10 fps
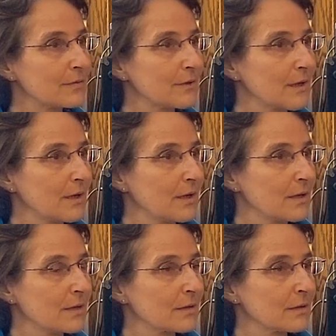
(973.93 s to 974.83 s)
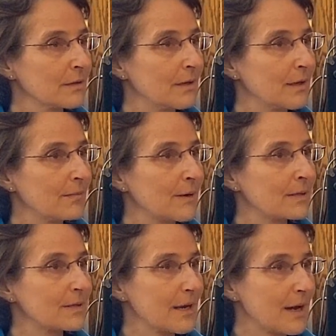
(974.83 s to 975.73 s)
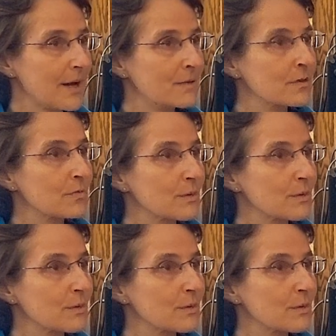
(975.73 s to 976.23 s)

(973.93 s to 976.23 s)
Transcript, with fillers: Mm -hmm and my psychiatrist